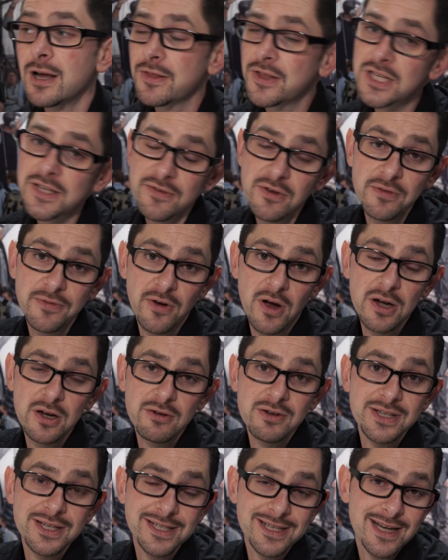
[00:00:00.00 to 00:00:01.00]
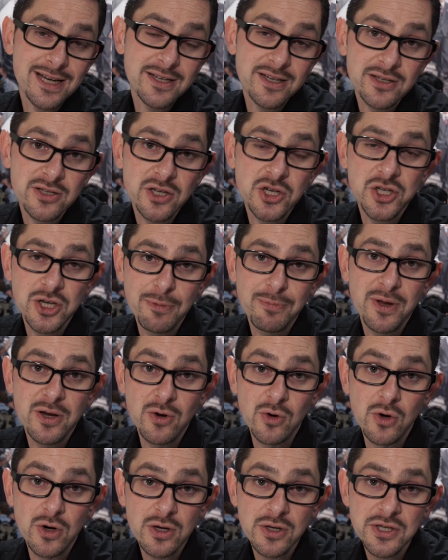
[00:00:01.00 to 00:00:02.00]
This viewfinder is intended to ship
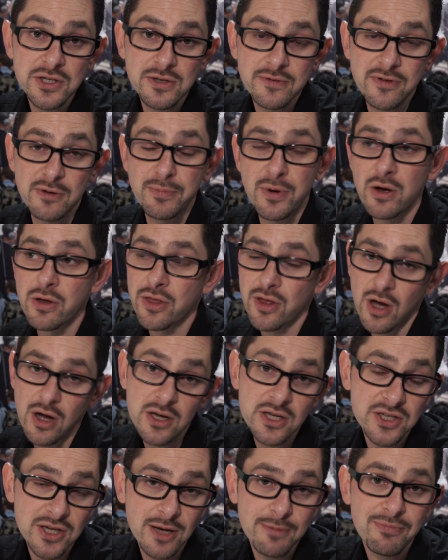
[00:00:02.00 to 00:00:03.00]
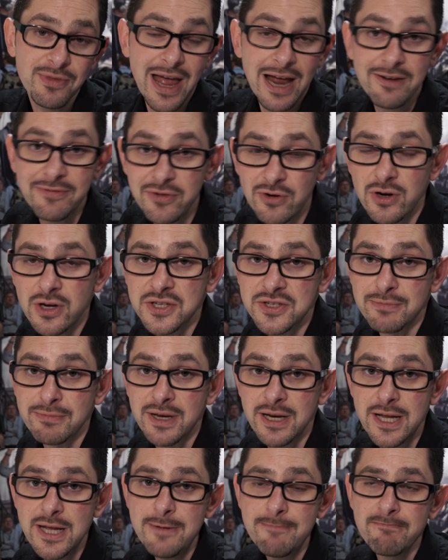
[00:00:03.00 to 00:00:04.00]
in August for both Ursa and for Ursa
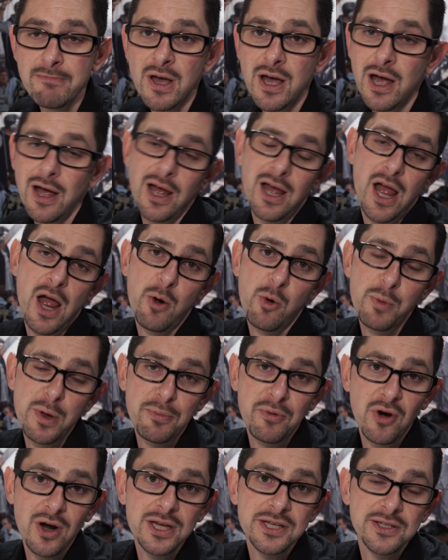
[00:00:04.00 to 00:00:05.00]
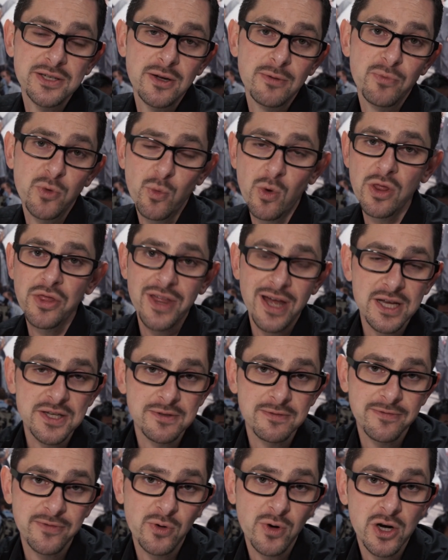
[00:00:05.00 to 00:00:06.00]
Mini, and will be priced at
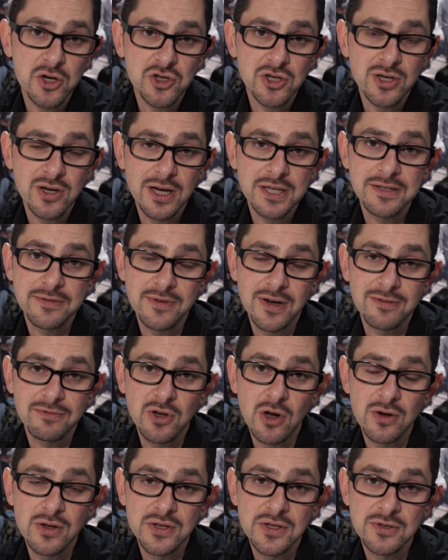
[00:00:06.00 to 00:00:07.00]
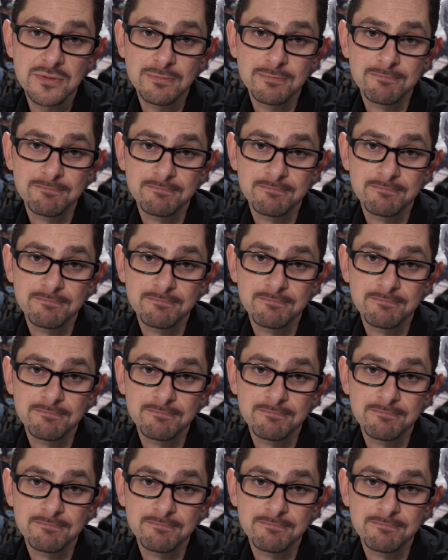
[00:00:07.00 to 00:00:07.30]
$1,495.